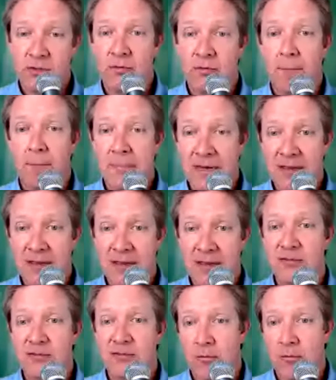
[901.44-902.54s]
meet these
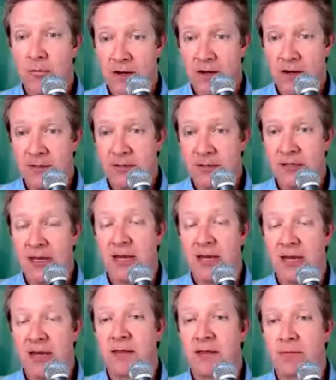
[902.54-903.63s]
requirements,
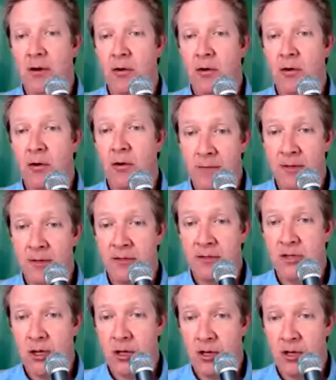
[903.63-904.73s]
and the requirements
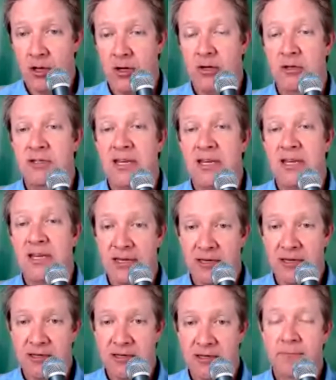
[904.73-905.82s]
are
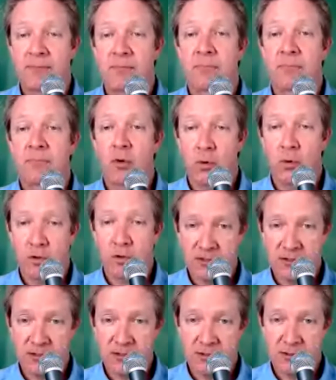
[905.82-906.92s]
taking
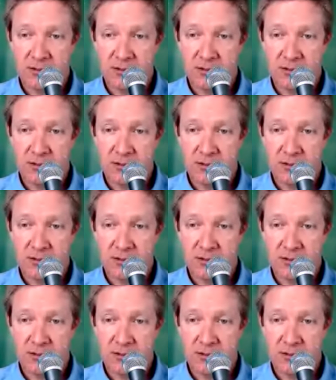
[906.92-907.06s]
courses.